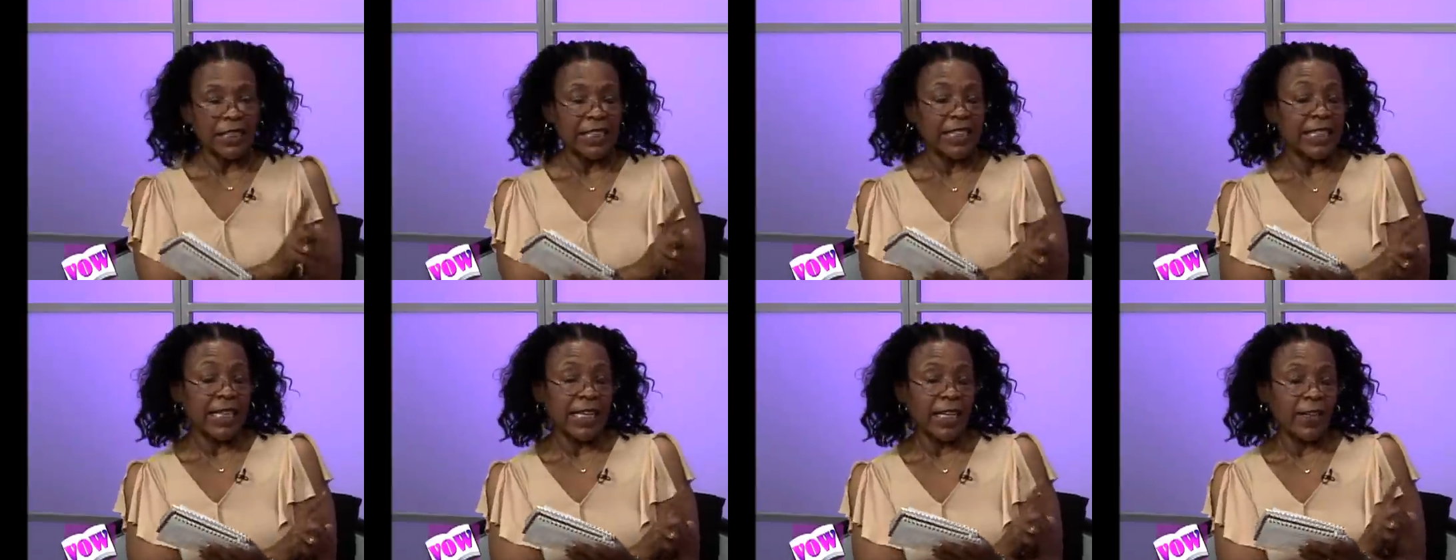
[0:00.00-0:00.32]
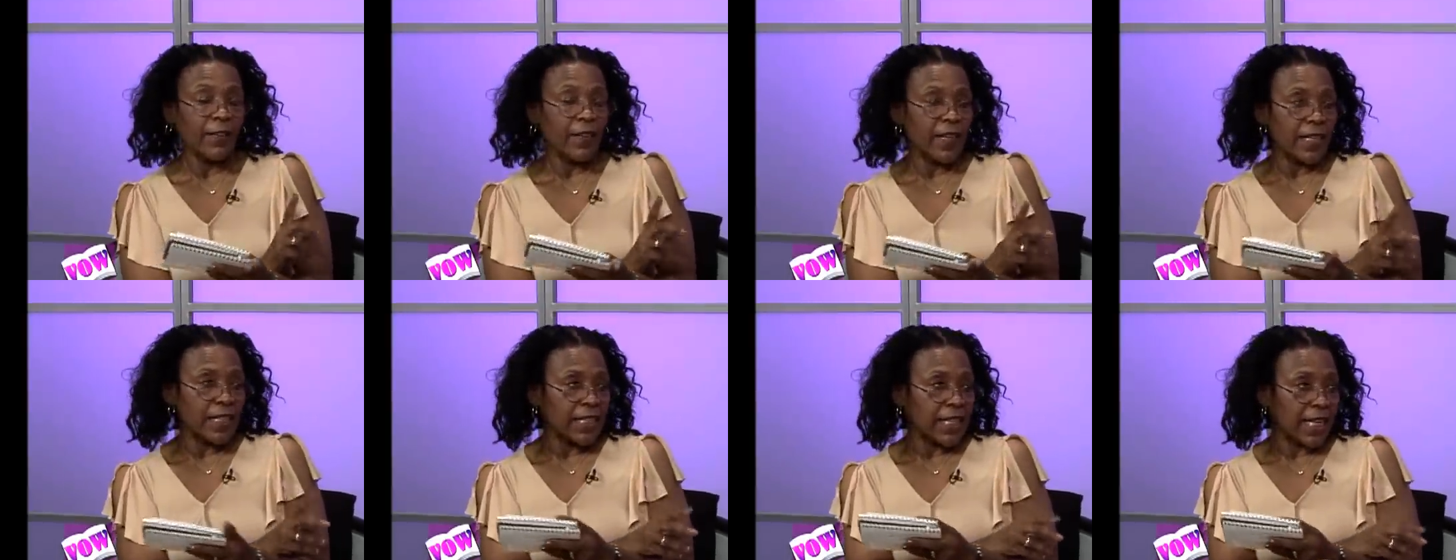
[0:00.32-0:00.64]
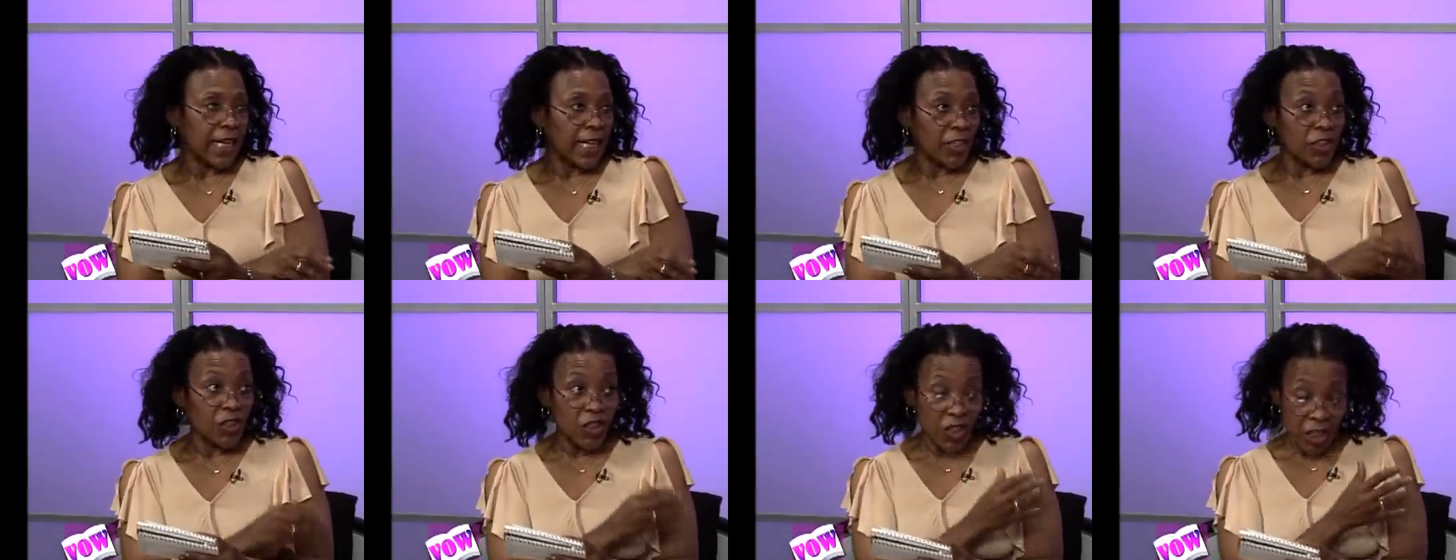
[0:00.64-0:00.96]
the TV
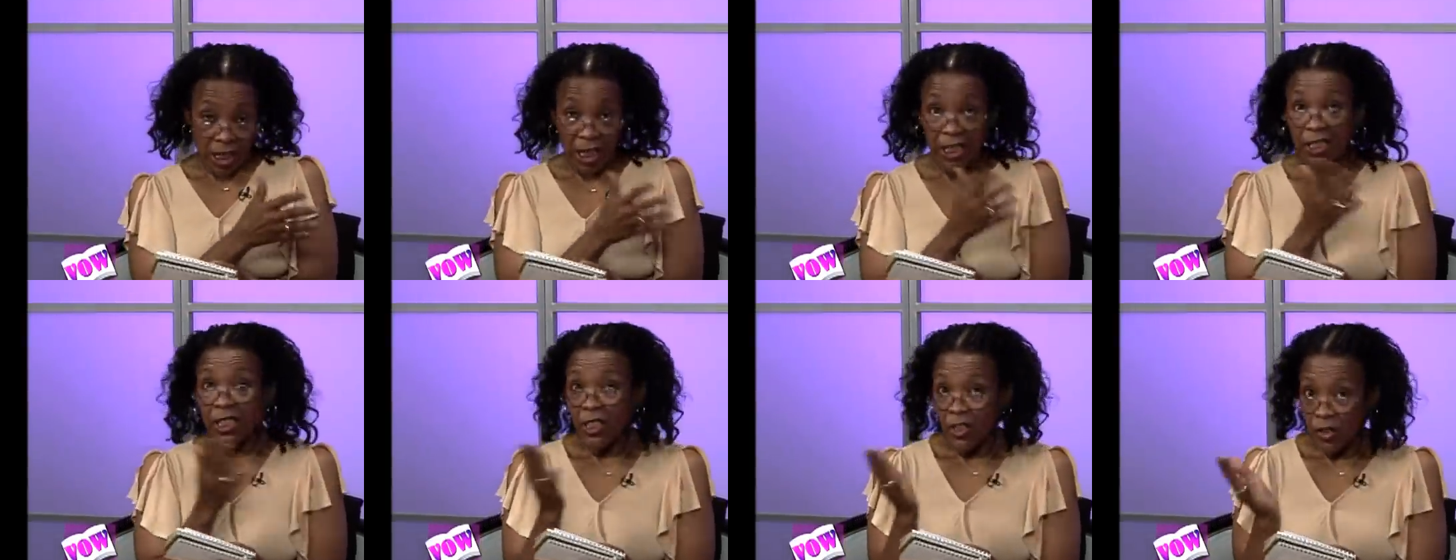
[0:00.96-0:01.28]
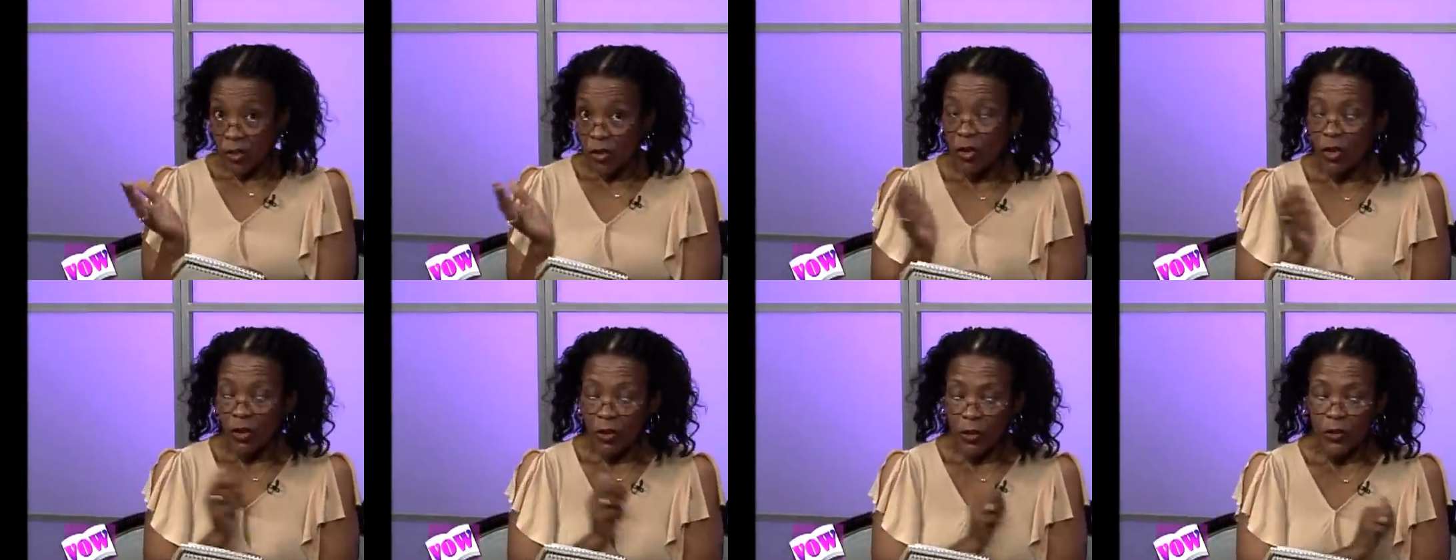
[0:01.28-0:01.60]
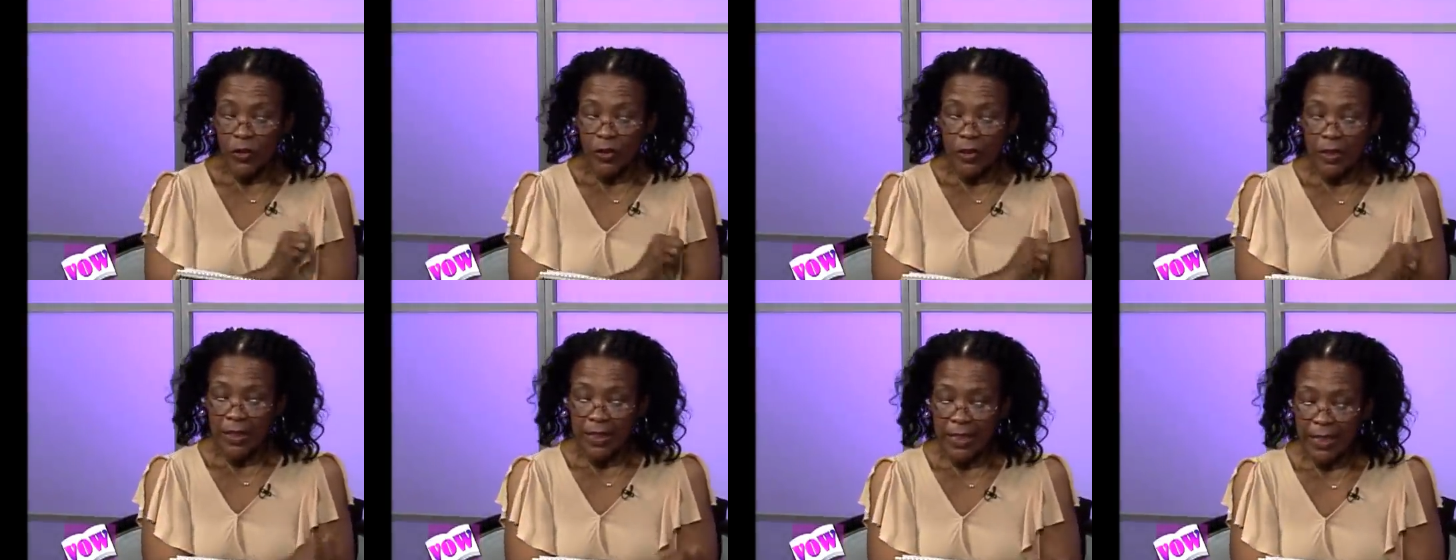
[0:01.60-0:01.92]
set, chances are
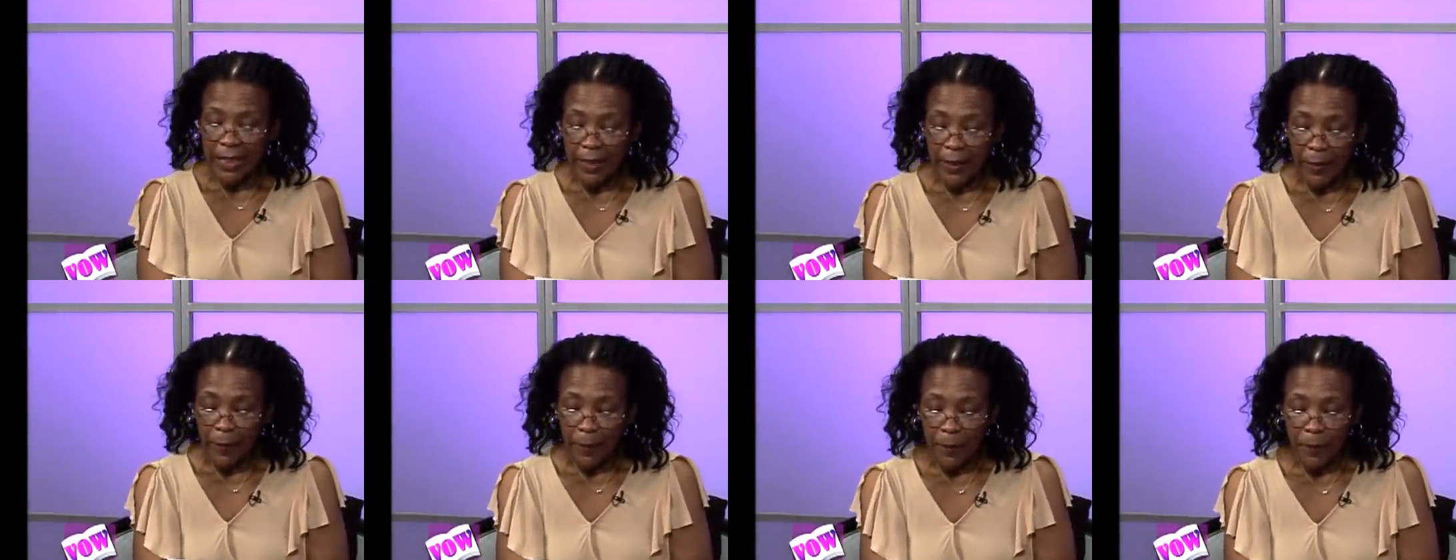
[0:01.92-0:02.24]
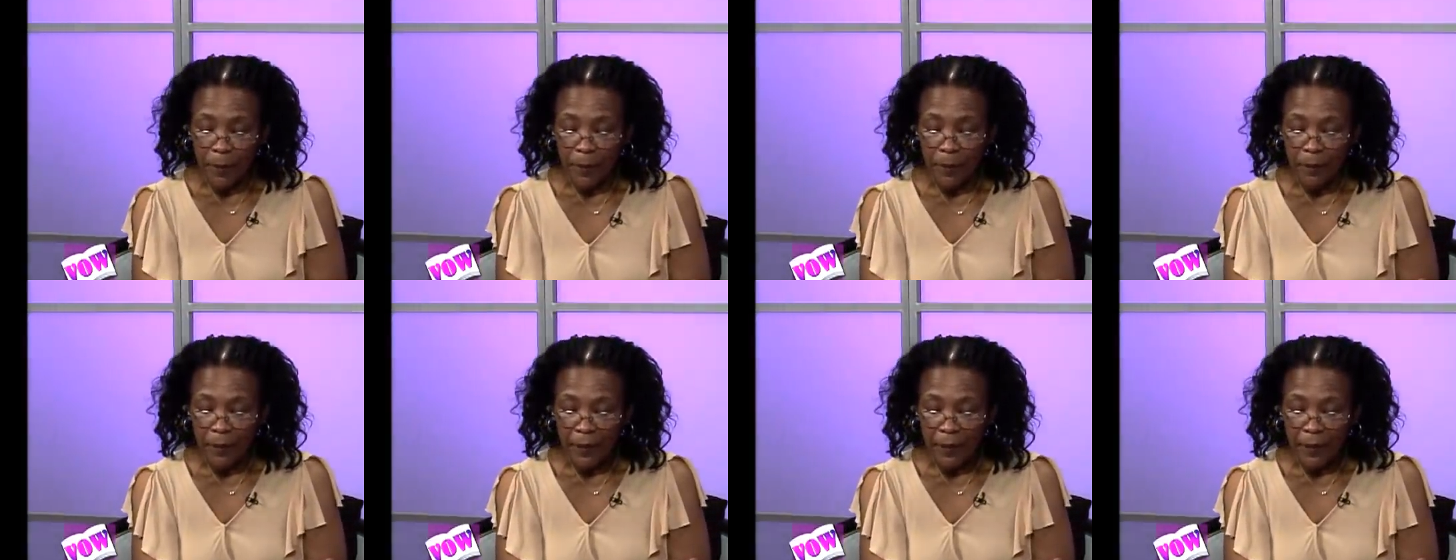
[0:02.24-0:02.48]
you'll see